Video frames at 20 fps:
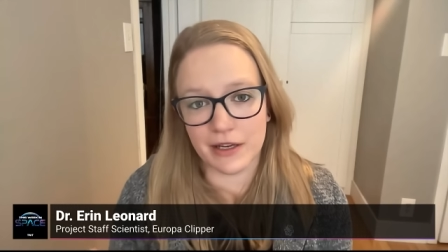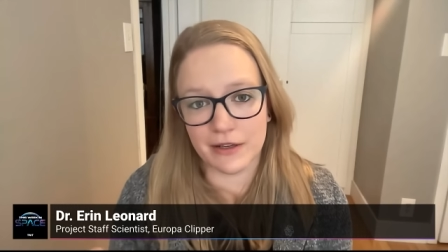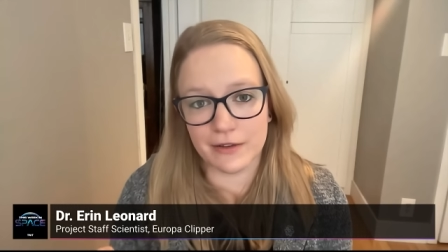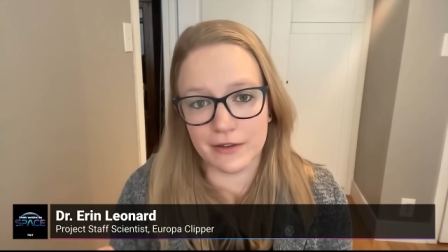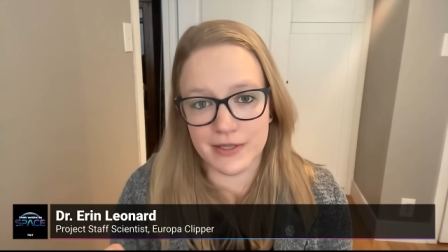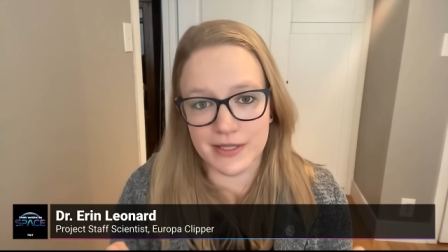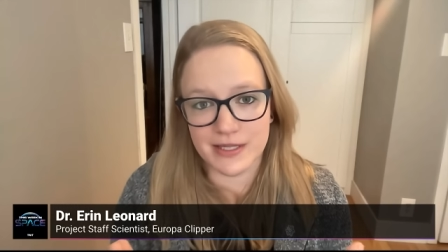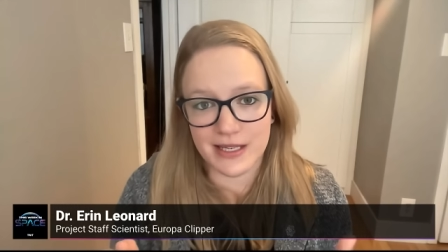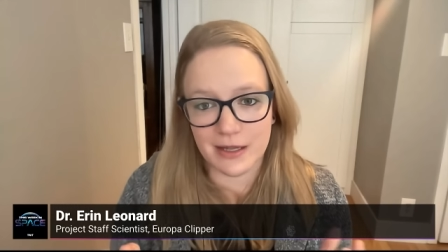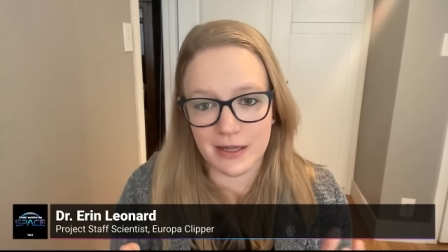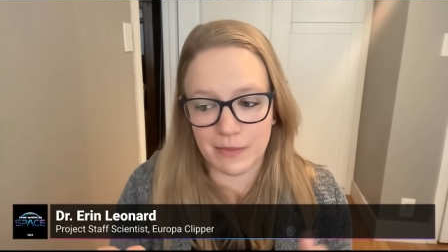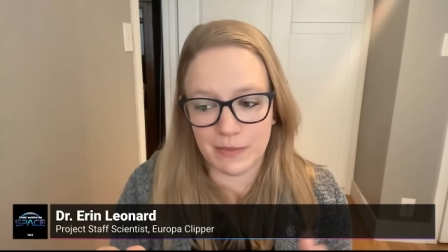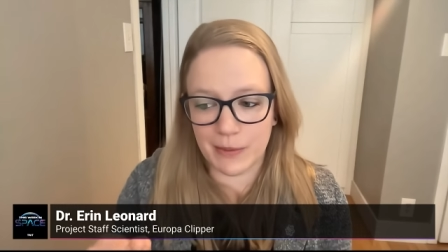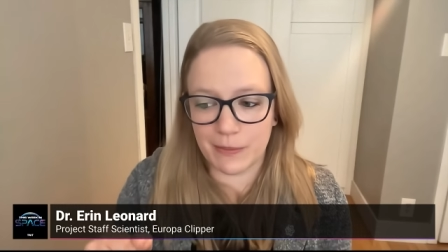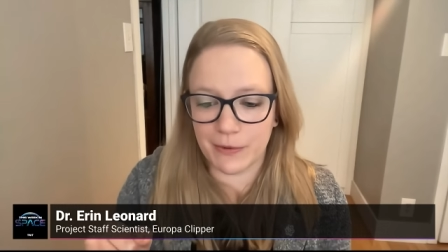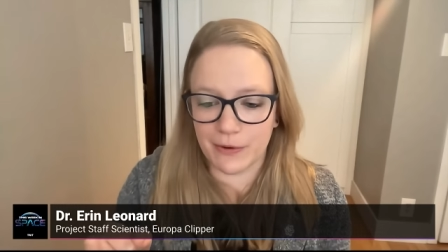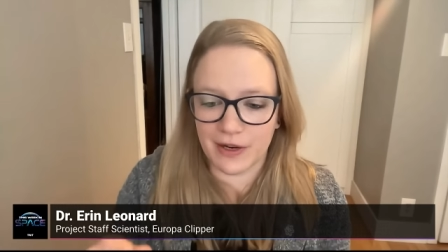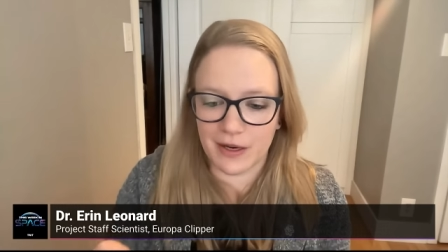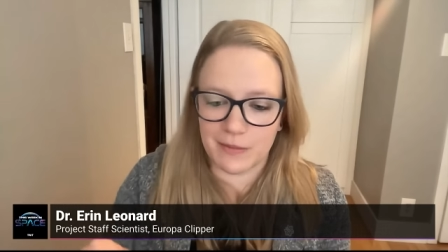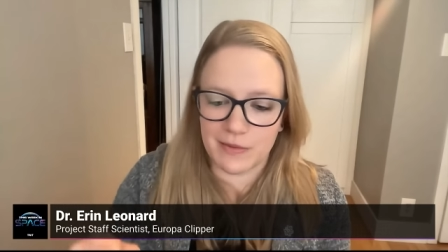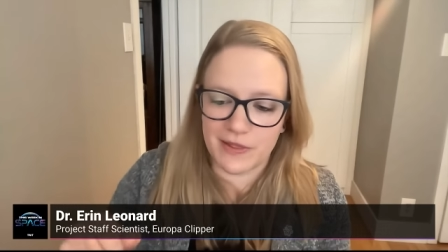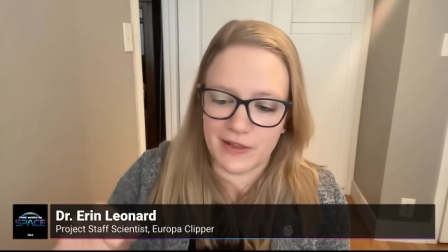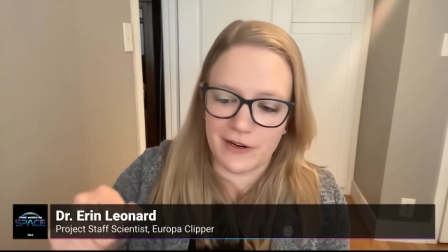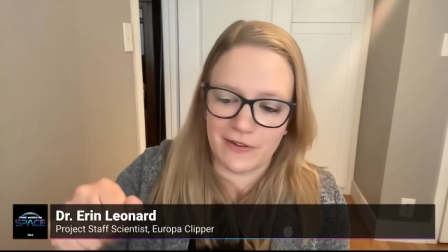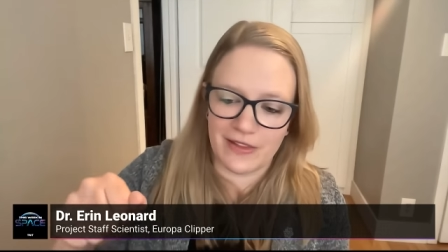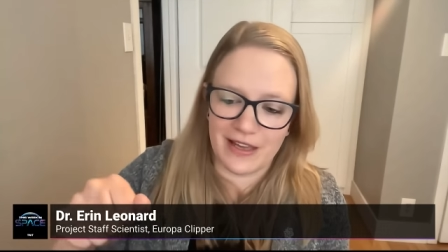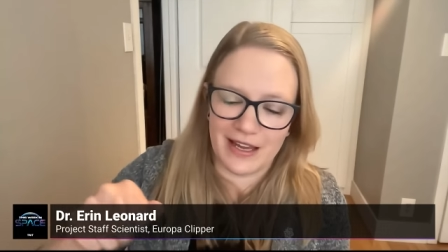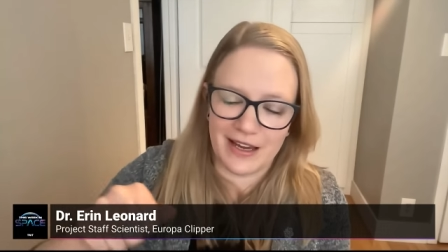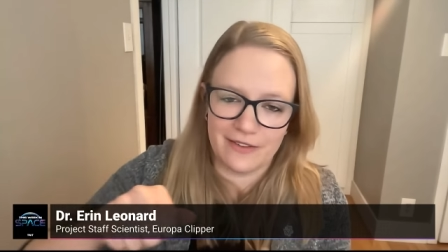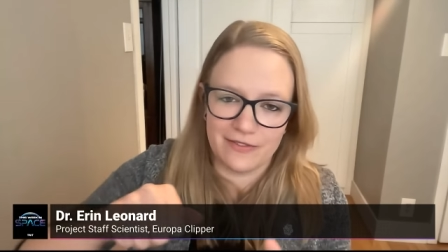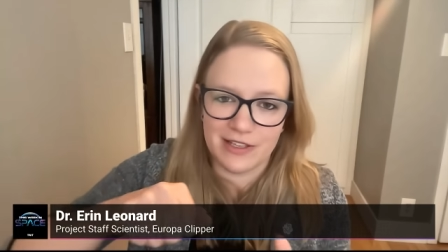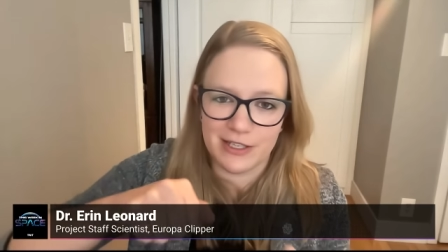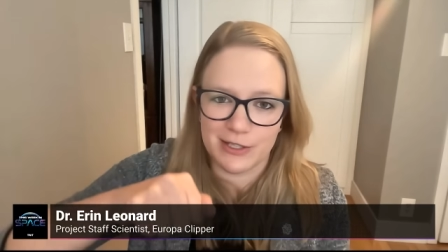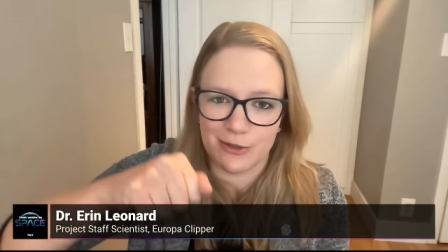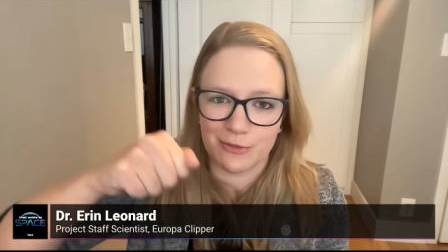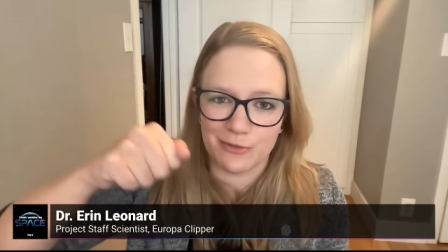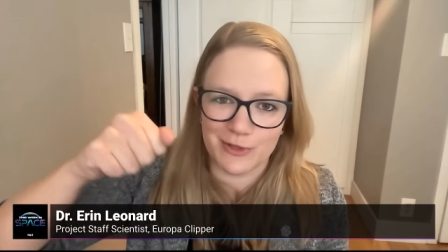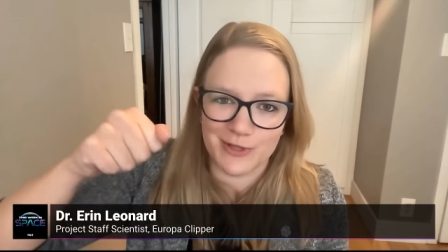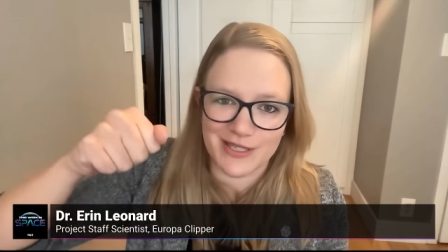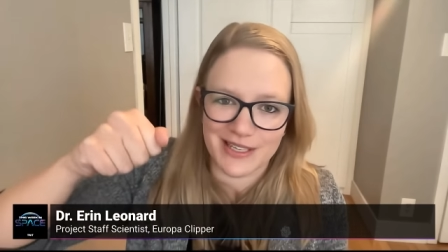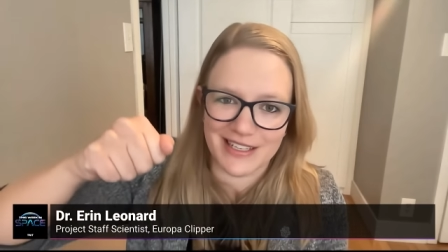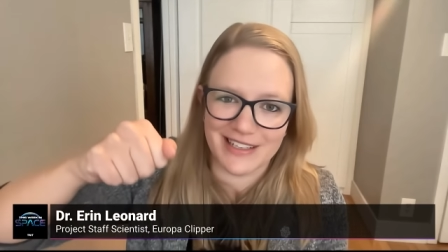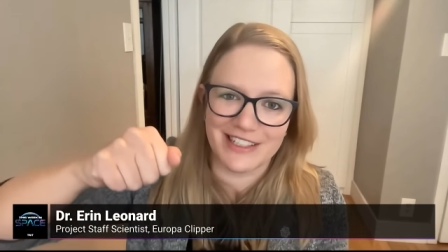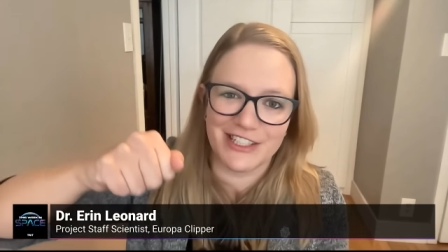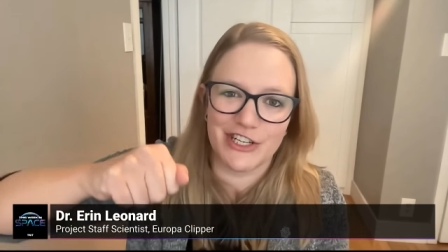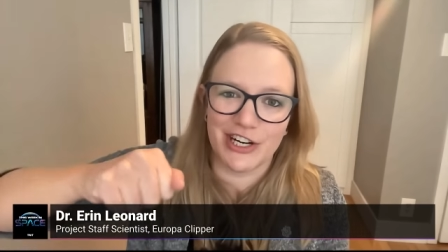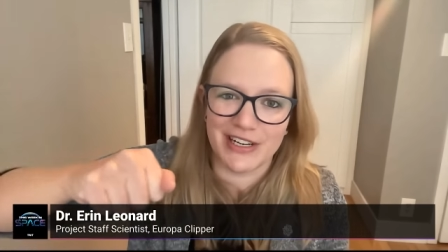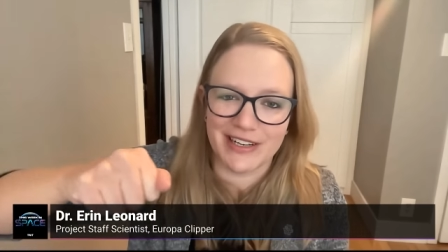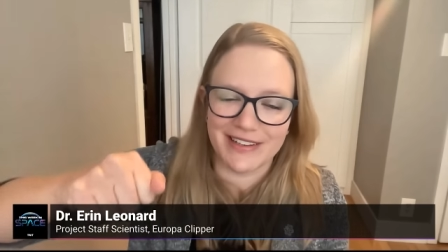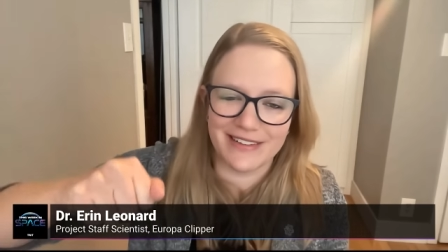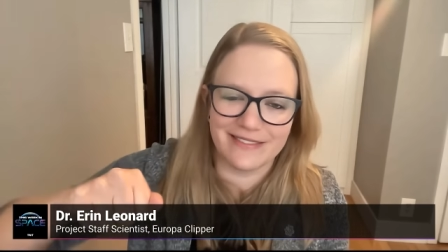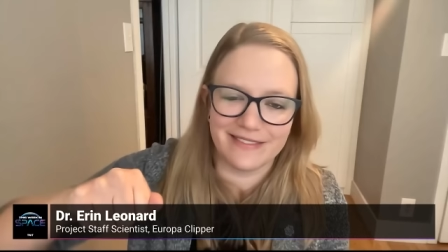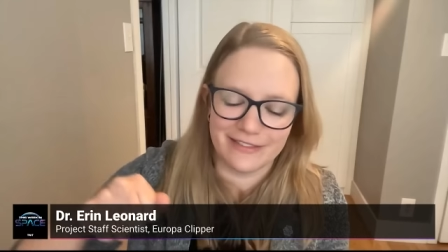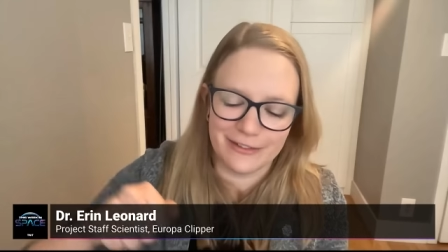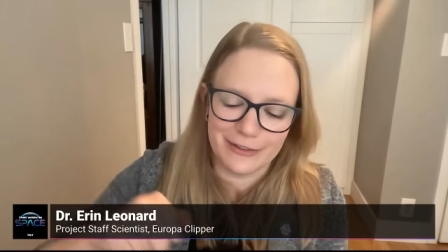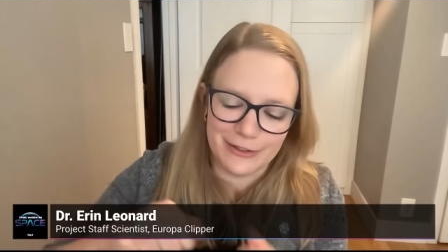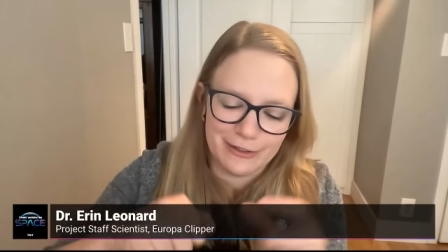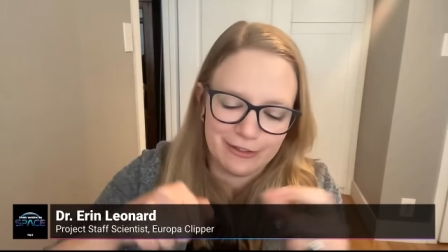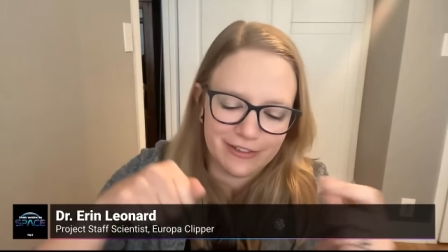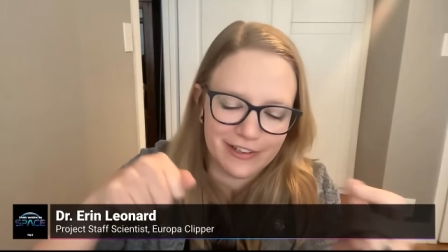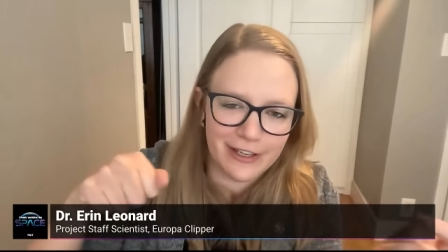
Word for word: you'll see people come in there and they have these almost like giant little